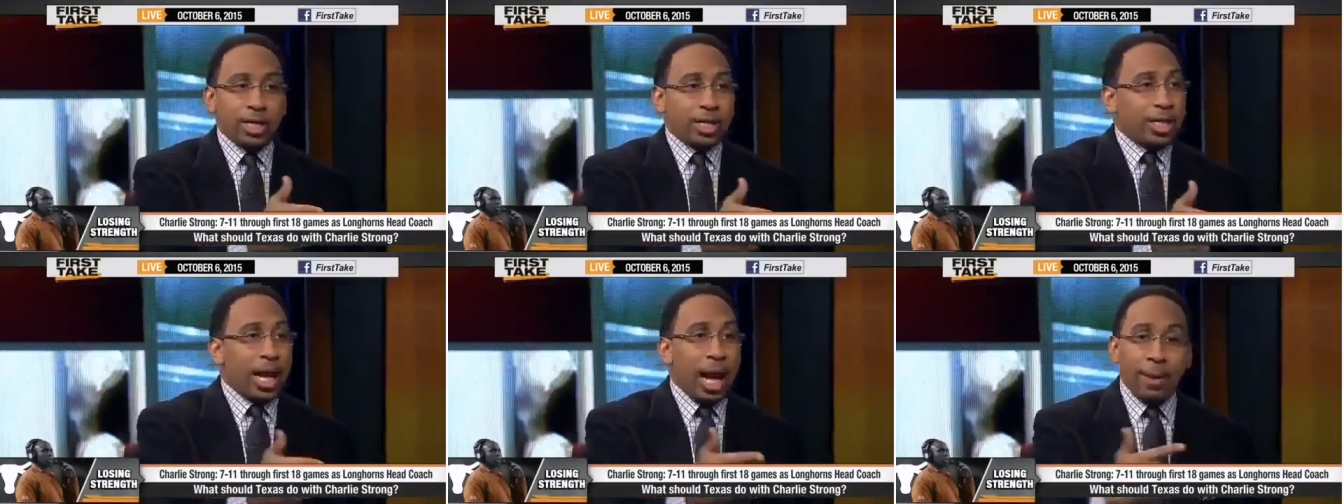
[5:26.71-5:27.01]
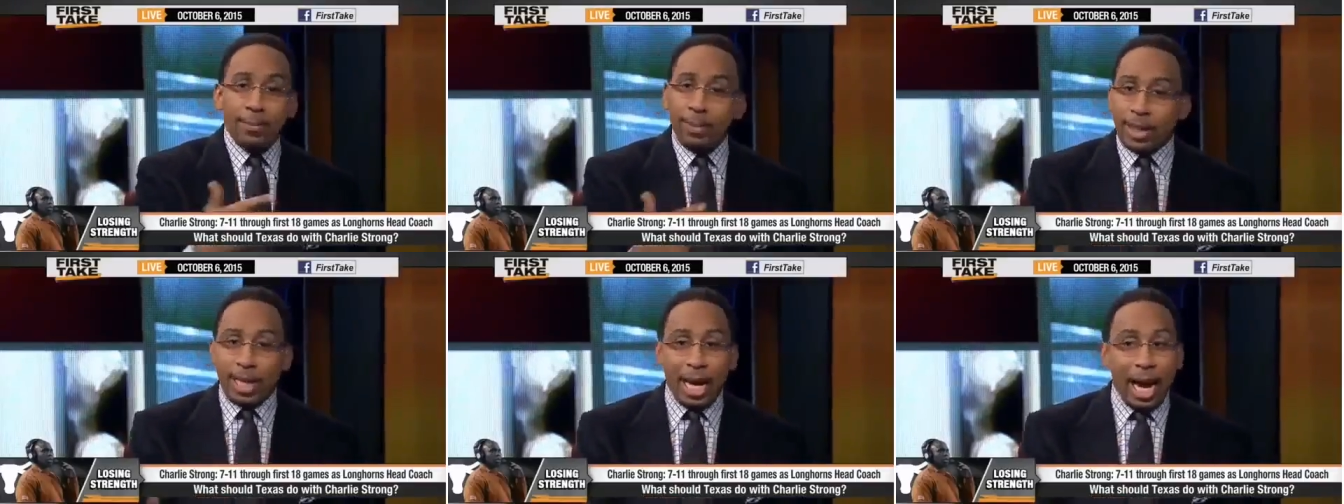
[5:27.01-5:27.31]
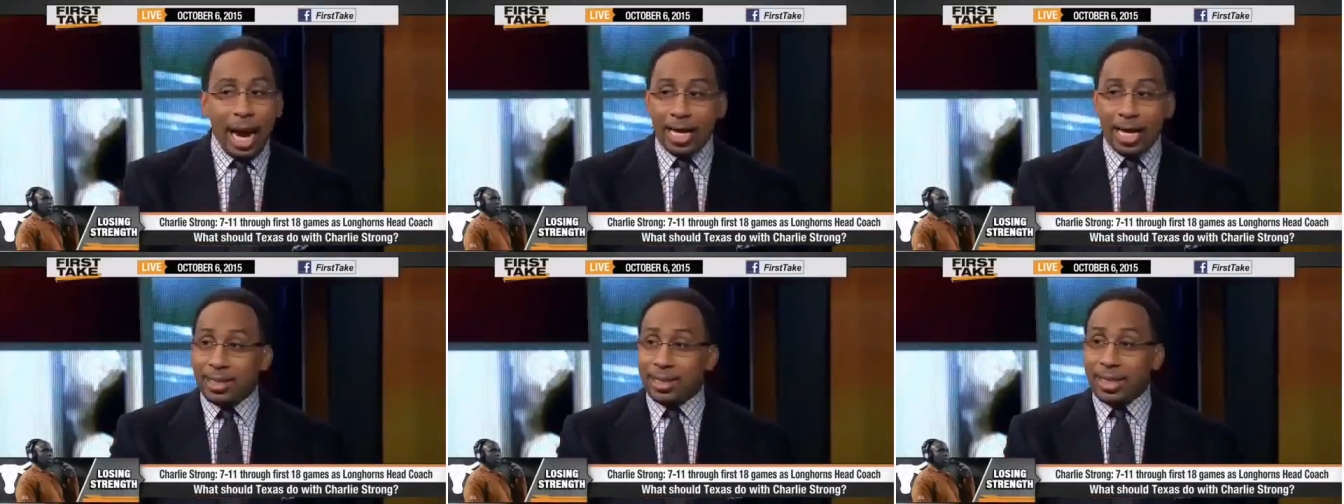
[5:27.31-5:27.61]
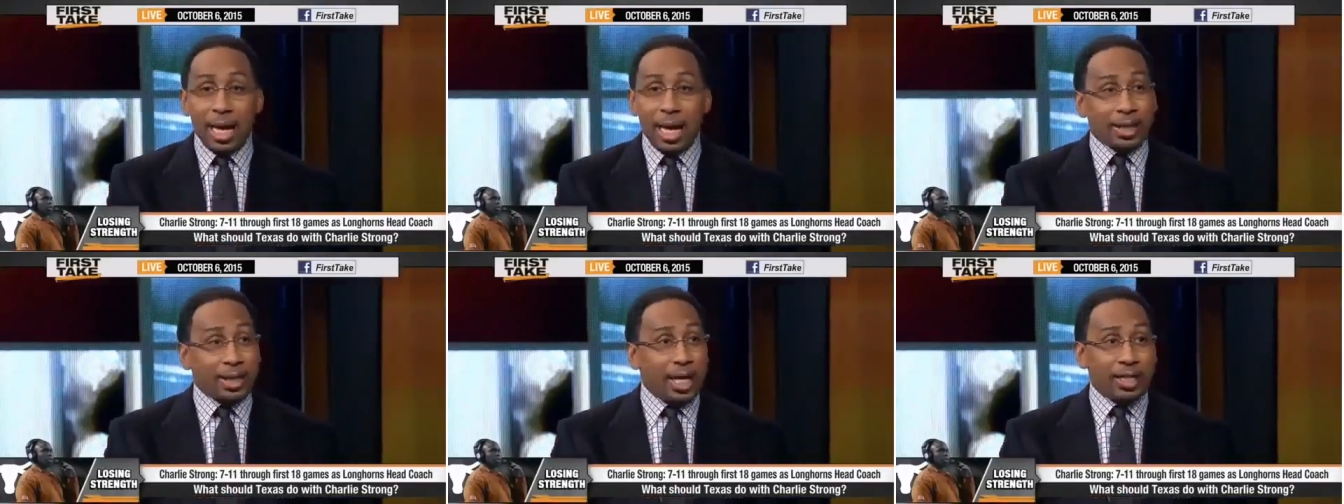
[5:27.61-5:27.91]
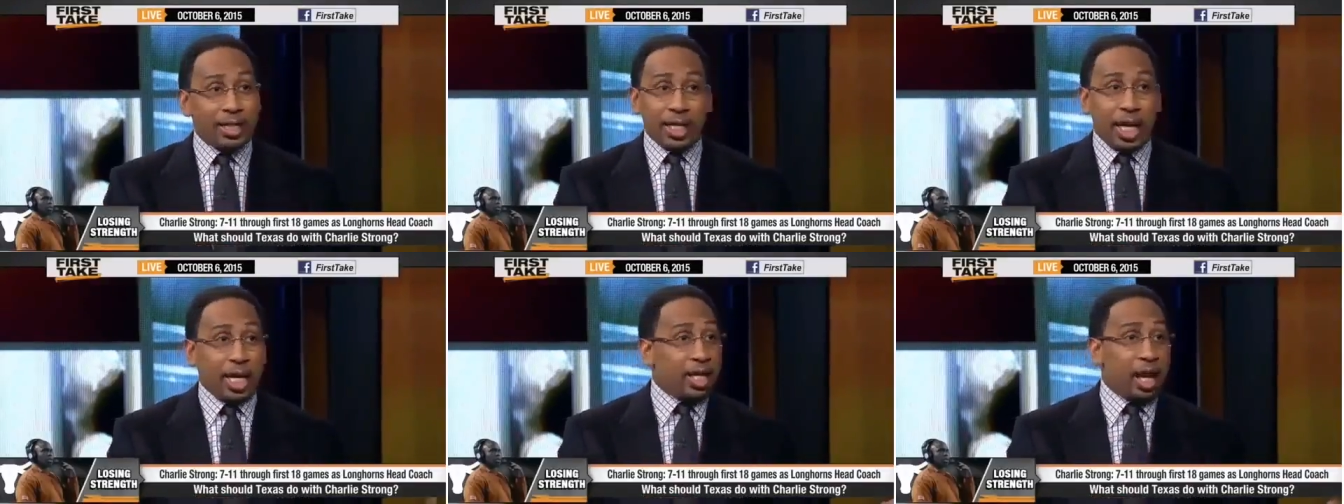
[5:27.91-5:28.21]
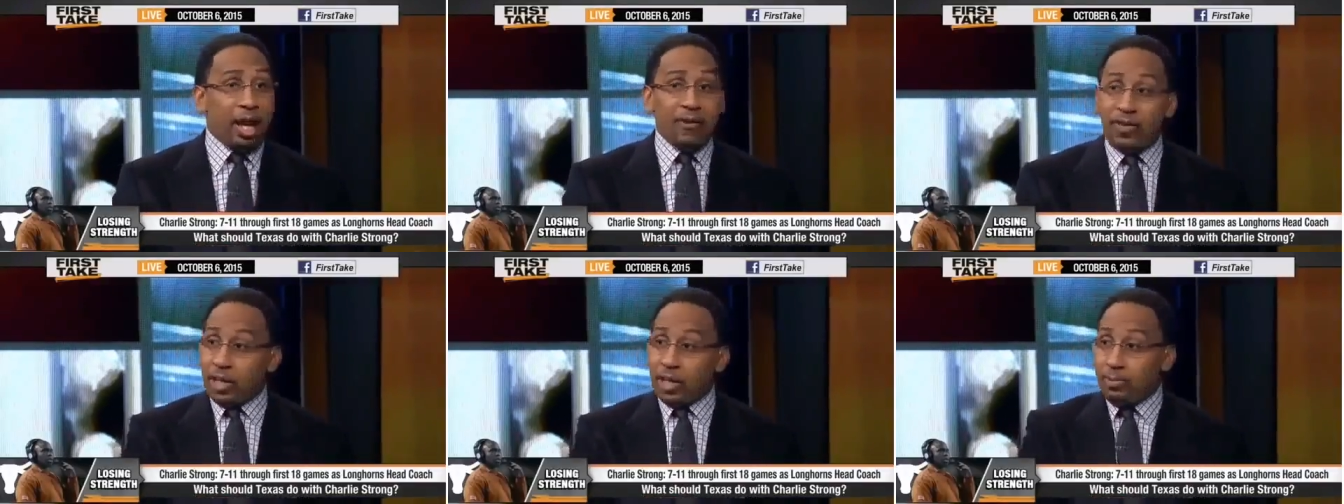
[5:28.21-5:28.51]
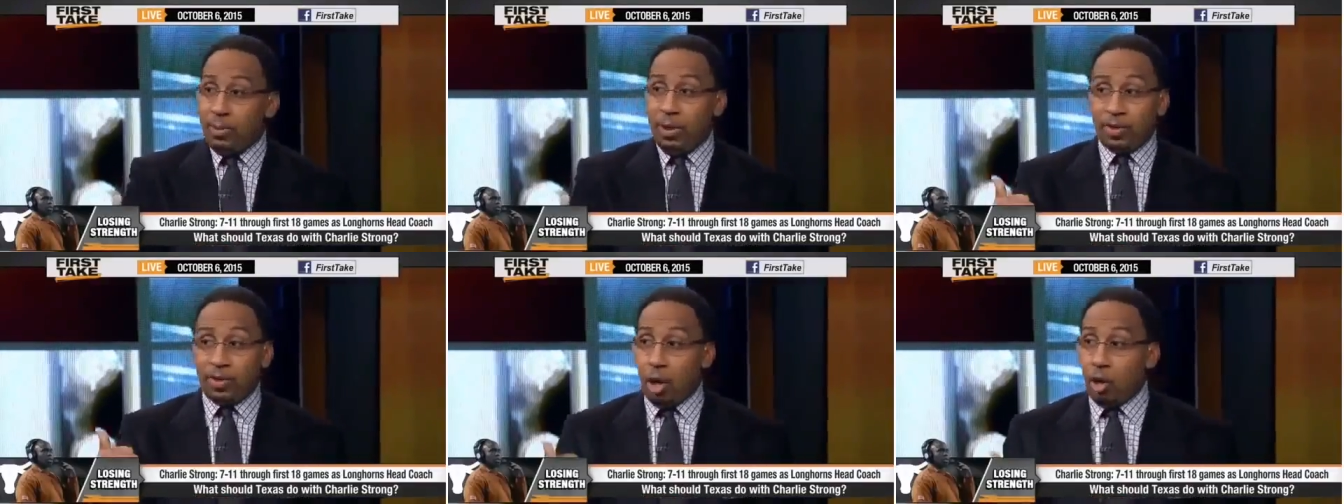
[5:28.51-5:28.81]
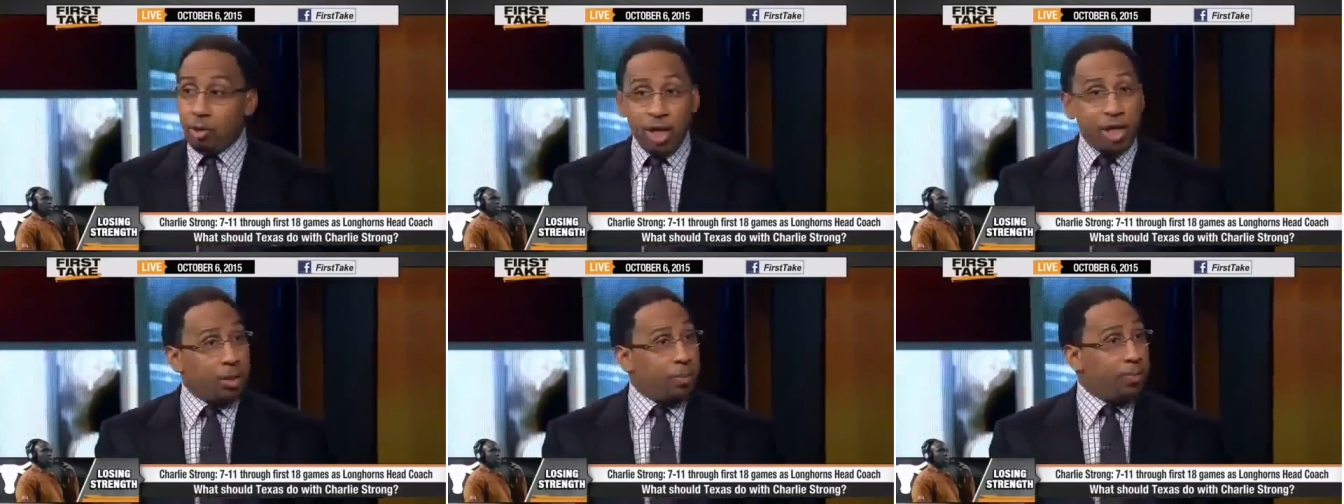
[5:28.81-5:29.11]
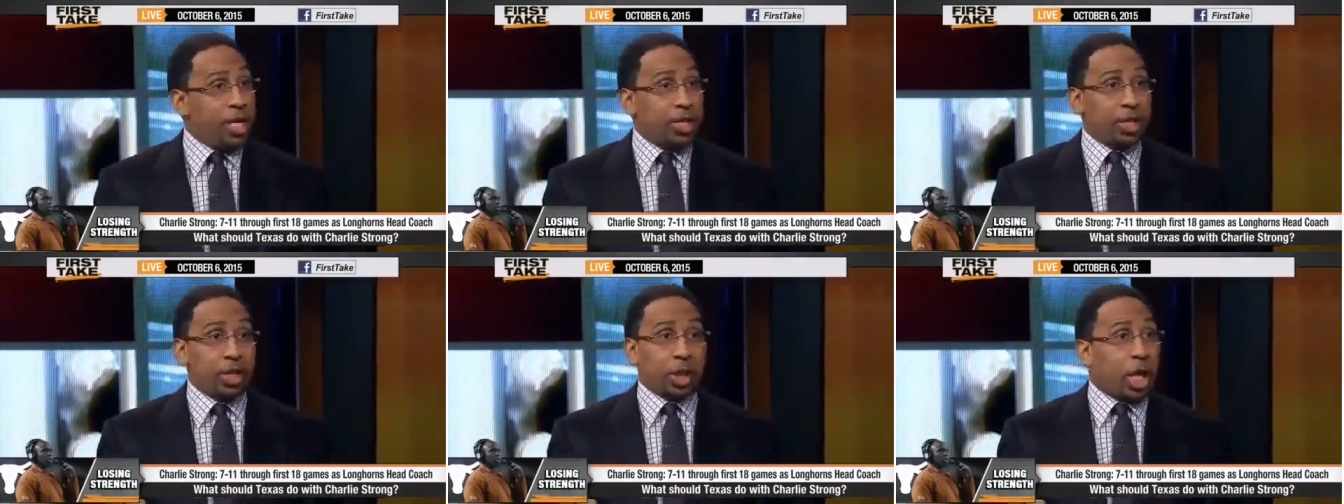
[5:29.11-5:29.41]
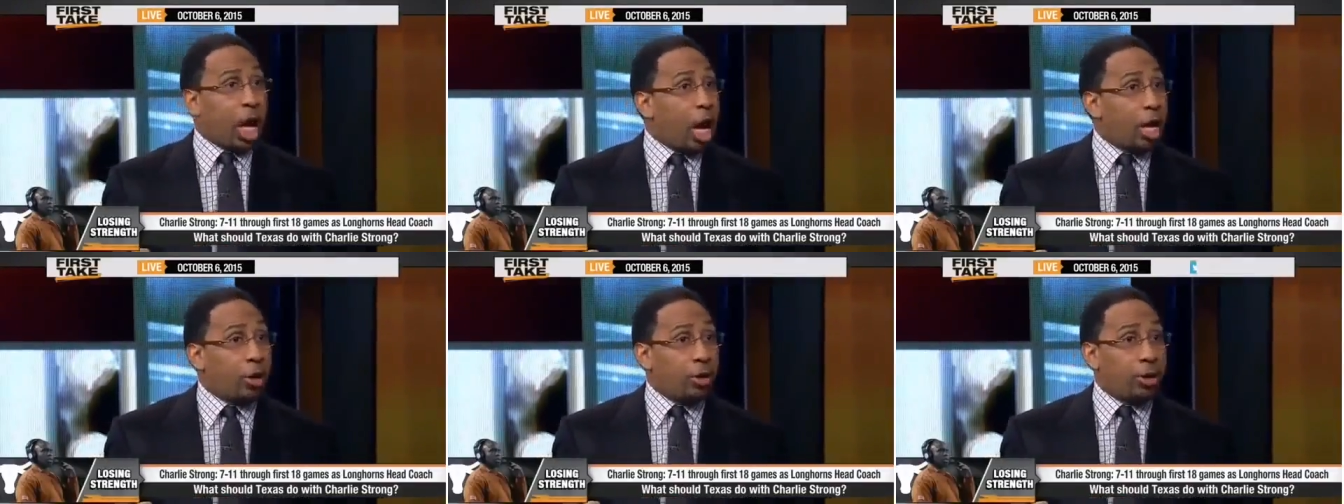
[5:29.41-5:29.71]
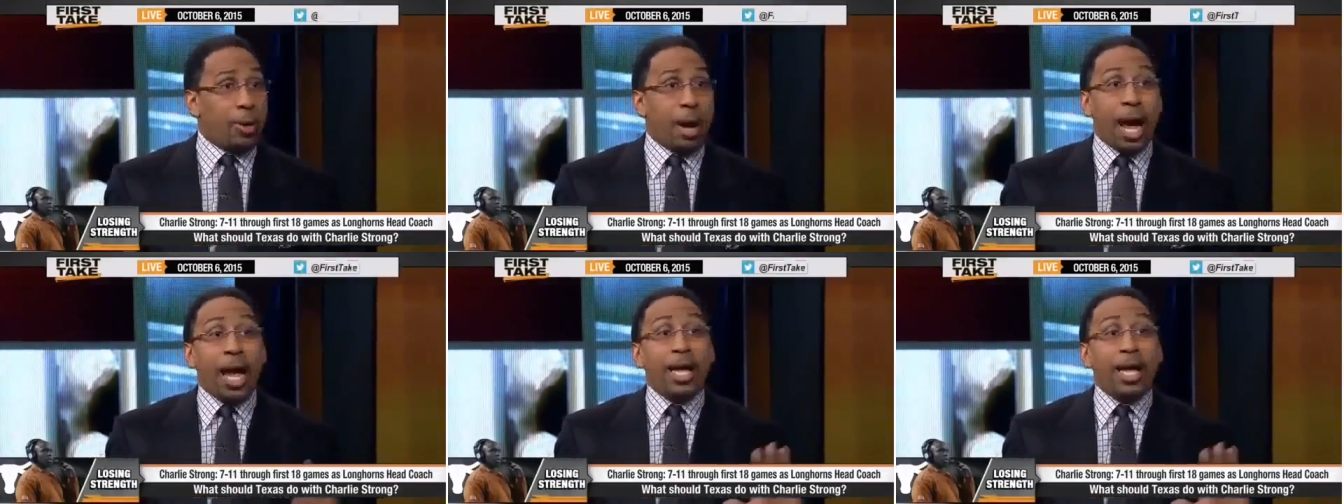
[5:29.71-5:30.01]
Listen, I'm the guy that sat there and said Lovie Smith don't need to be in Chicago anymore.